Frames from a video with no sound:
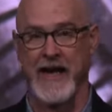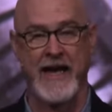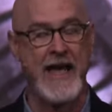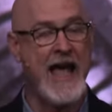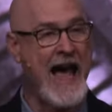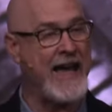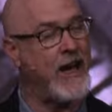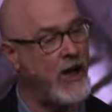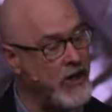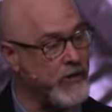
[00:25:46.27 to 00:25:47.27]
I, I had a
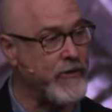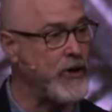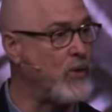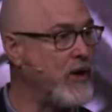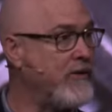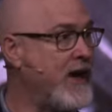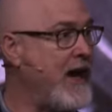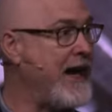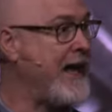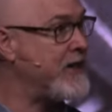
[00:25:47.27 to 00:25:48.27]
hunger for the Word of God, I had